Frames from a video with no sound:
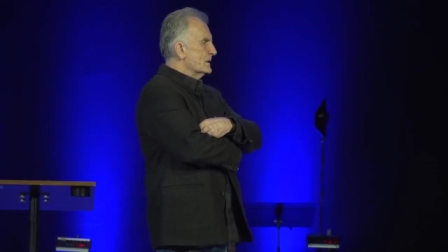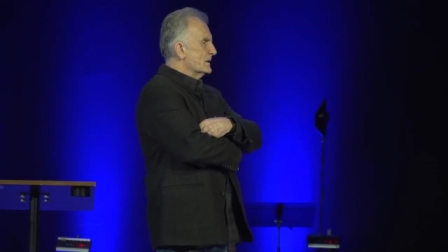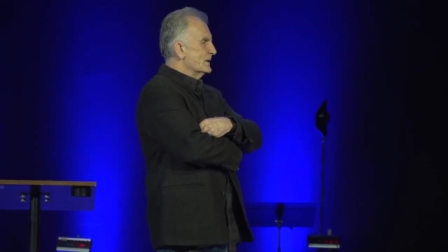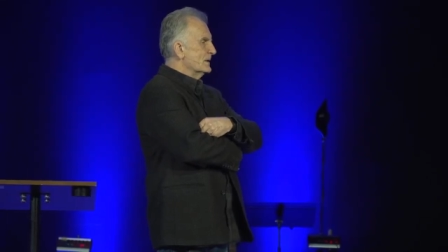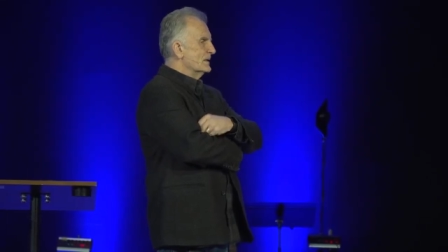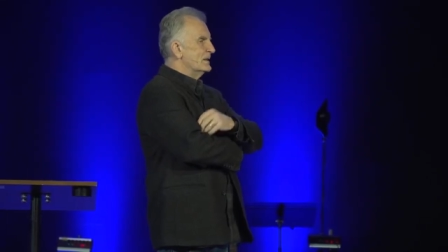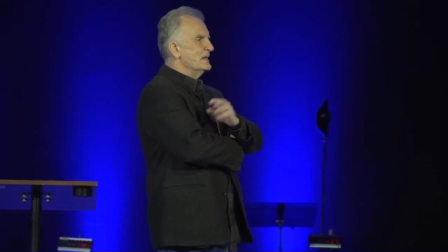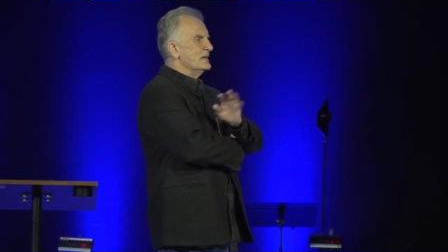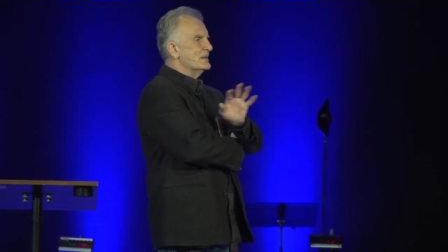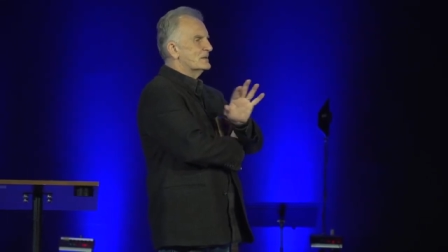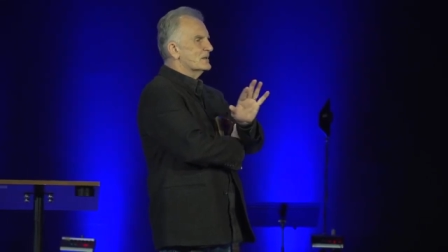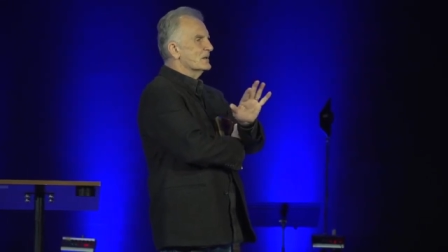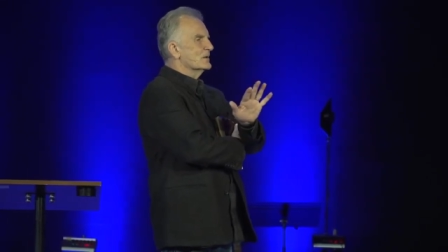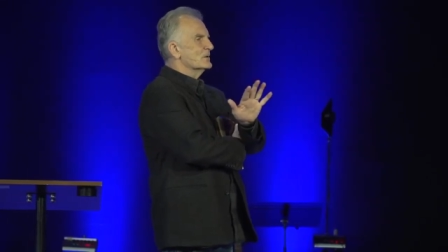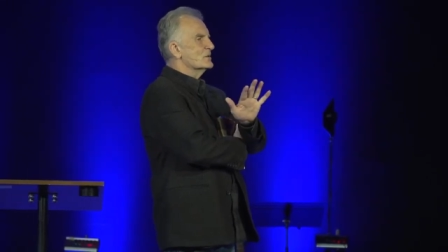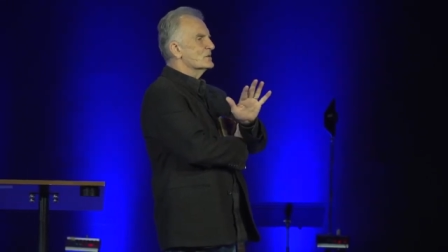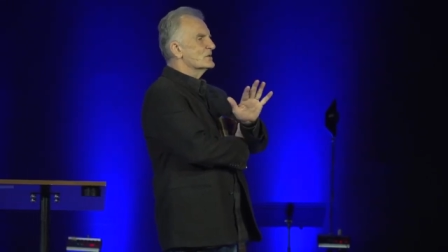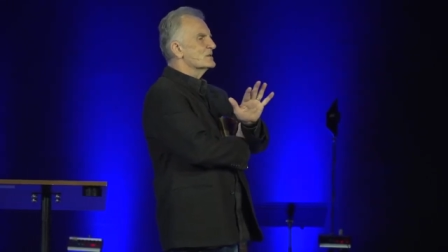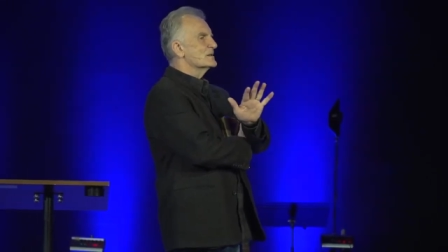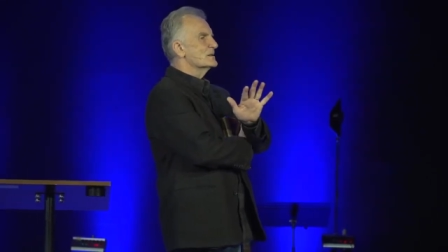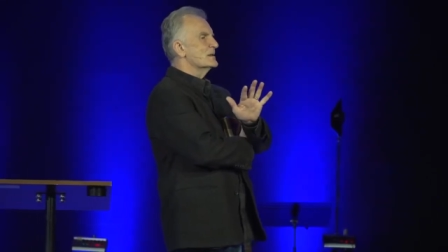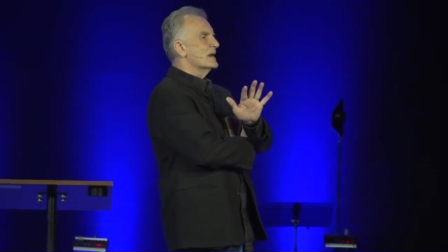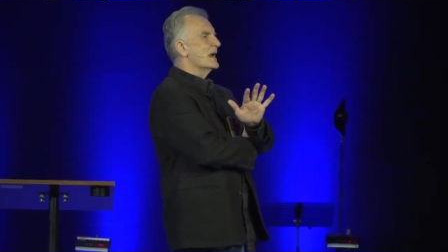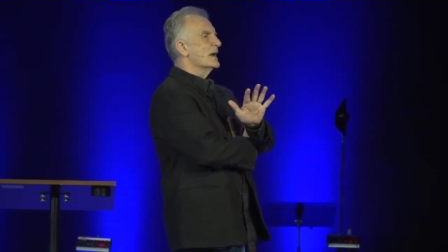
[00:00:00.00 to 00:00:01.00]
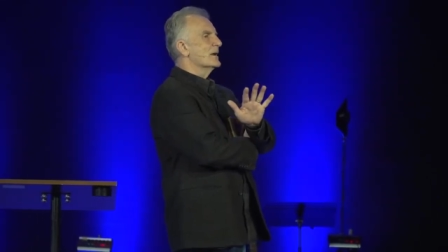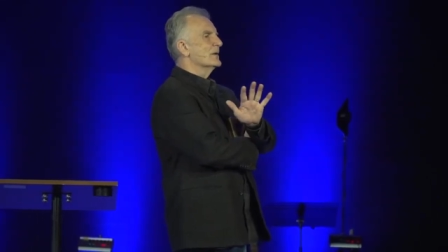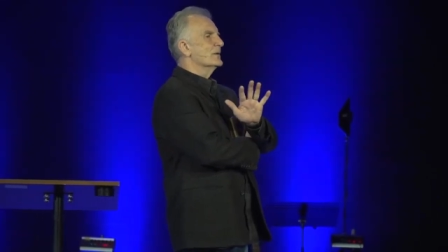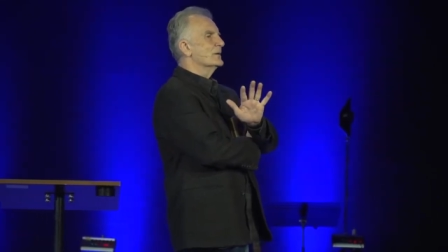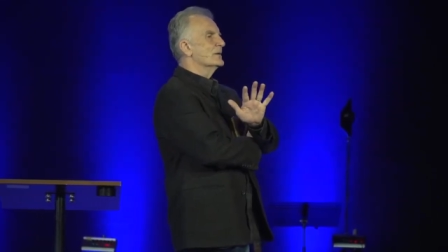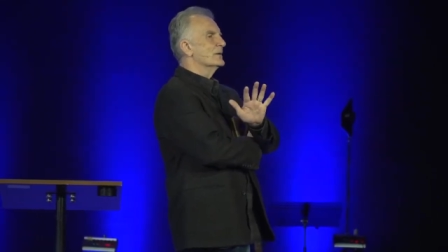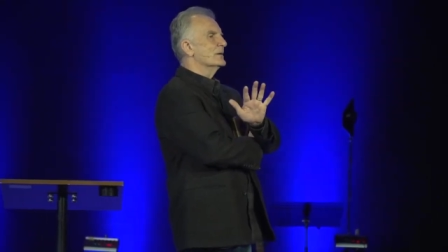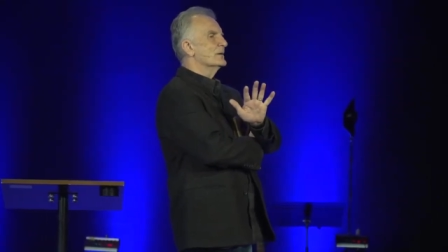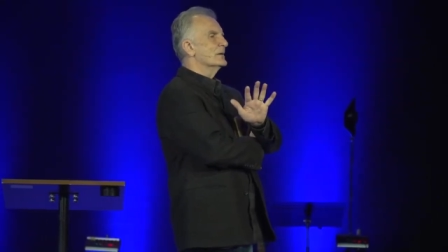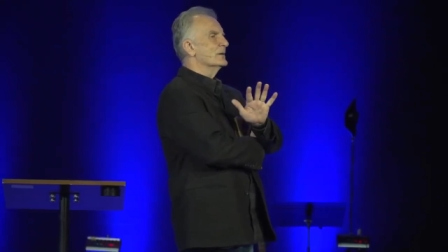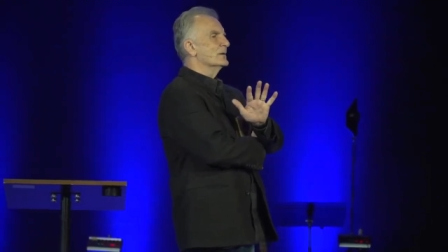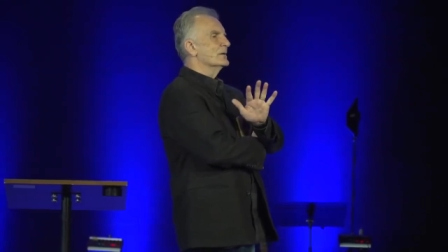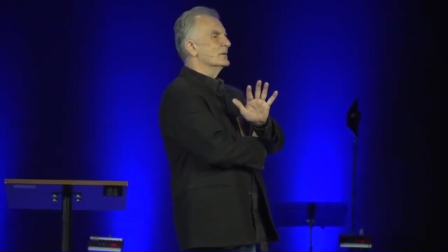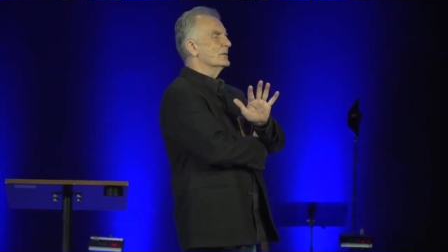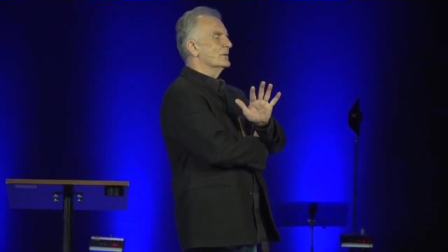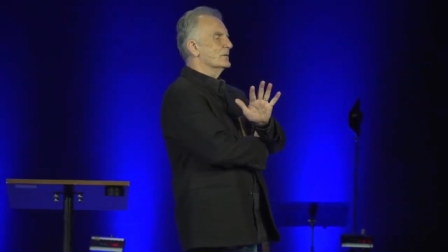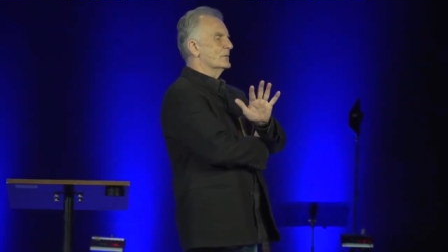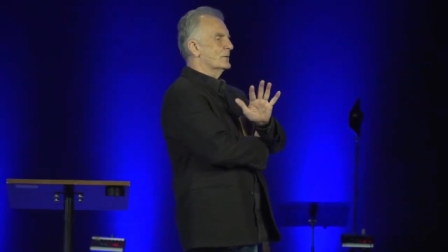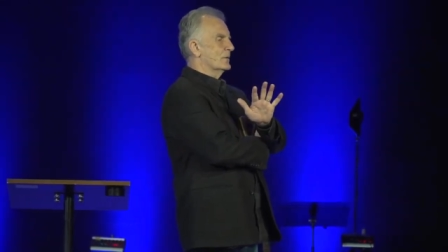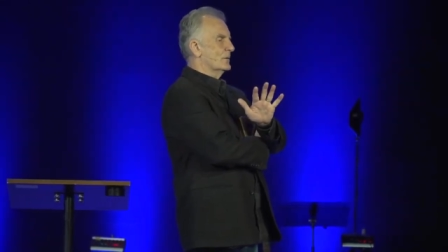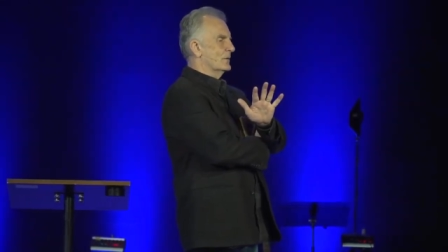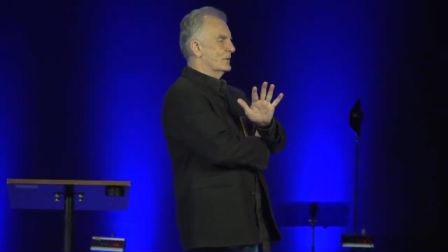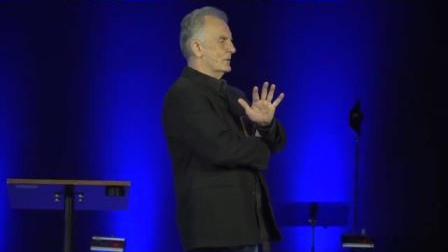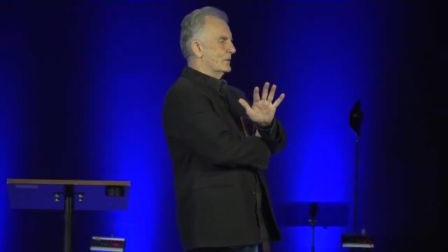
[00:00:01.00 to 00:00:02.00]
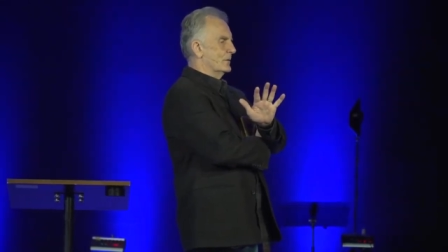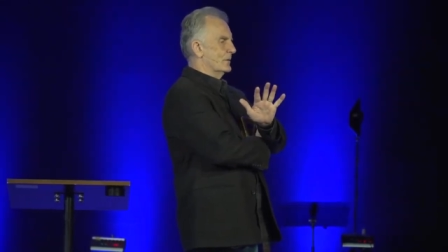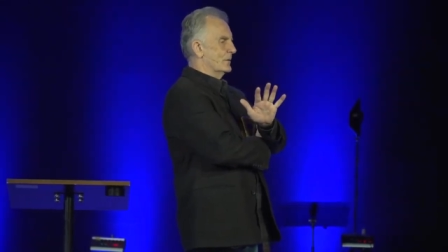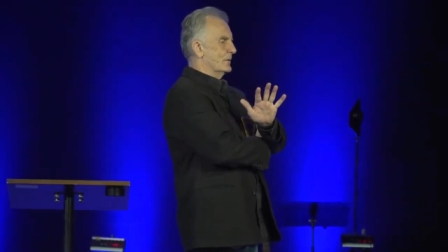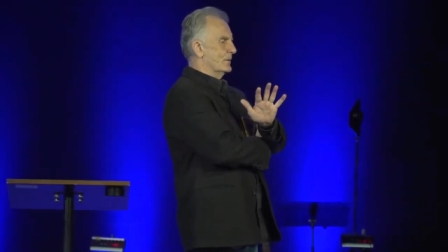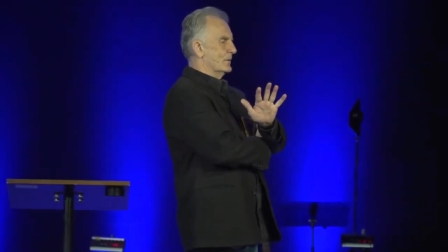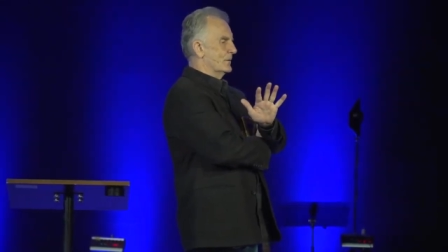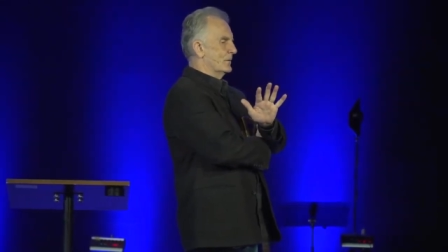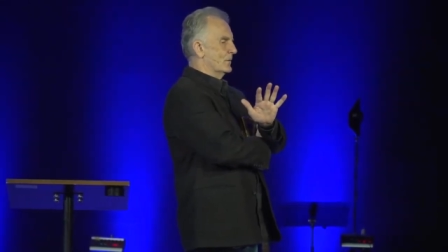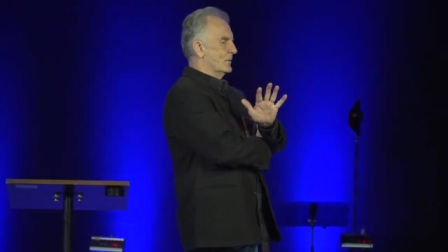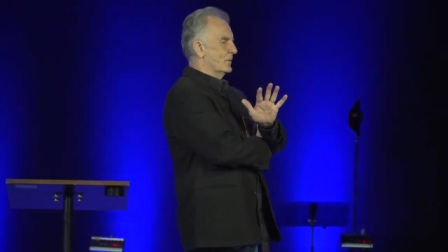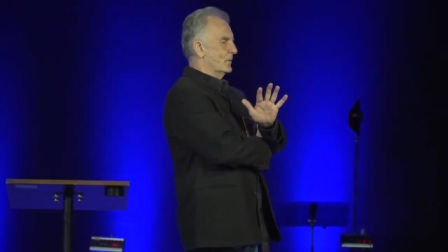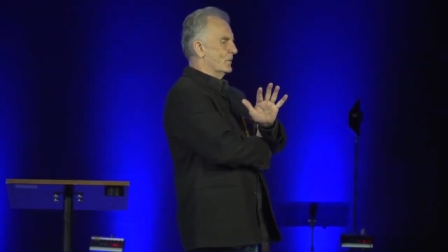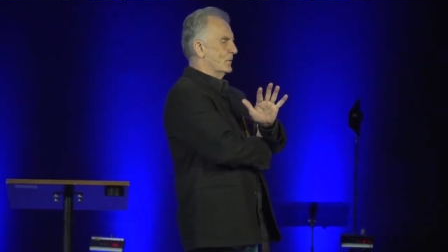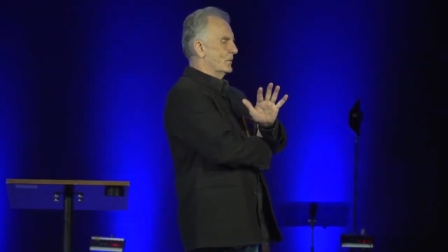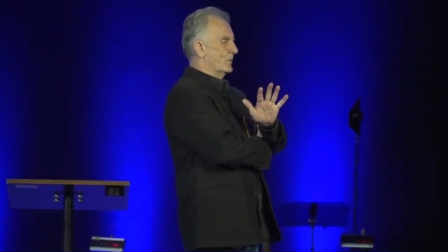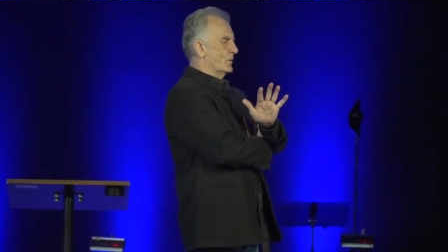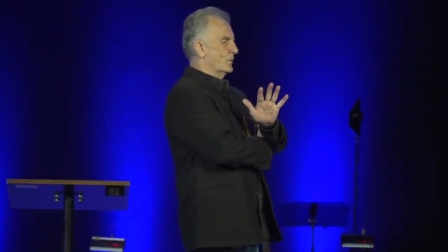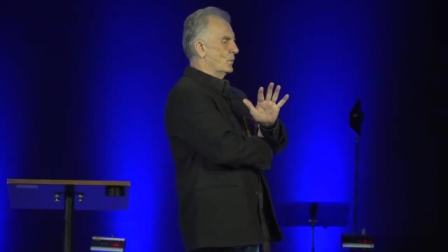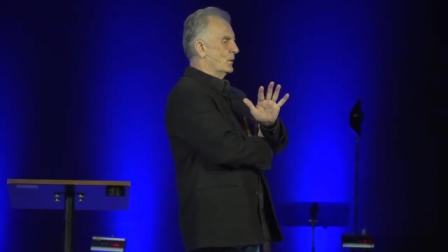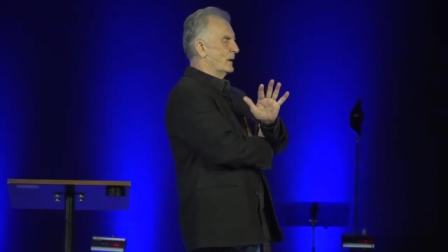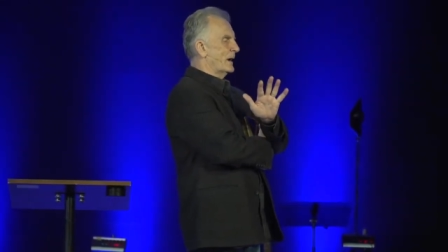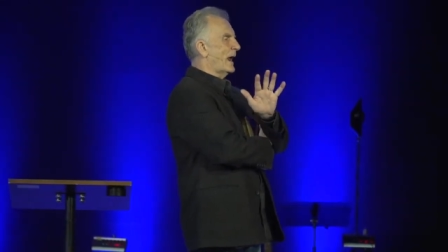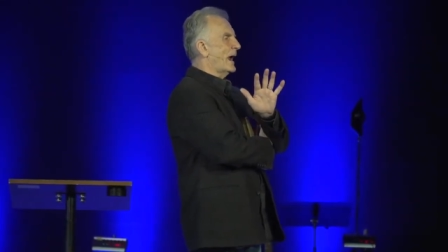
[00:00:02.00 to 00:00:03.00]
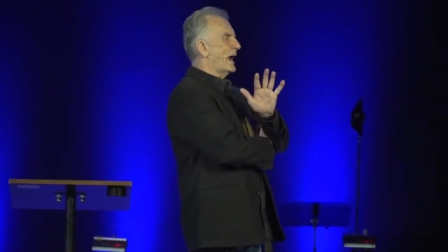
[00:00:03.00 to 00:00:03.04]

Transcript: you need to understand what